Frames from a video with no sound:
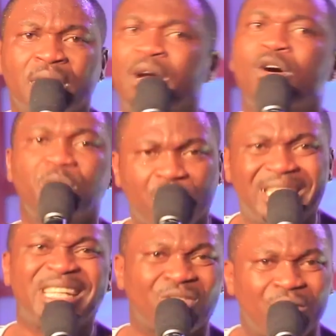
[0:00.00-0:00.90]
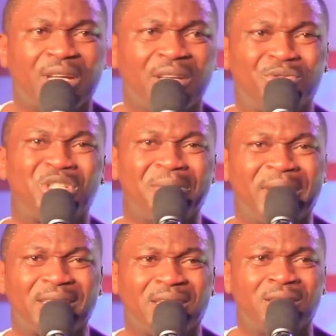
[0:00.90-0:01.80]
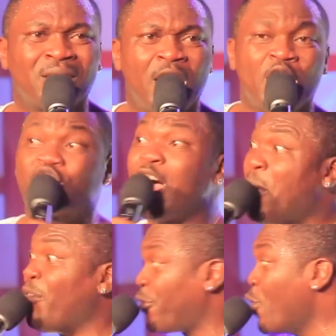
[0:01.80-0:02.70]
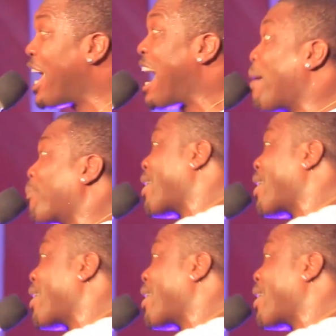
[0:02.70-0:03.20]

They come to next Sunday, you see message. Some of you here are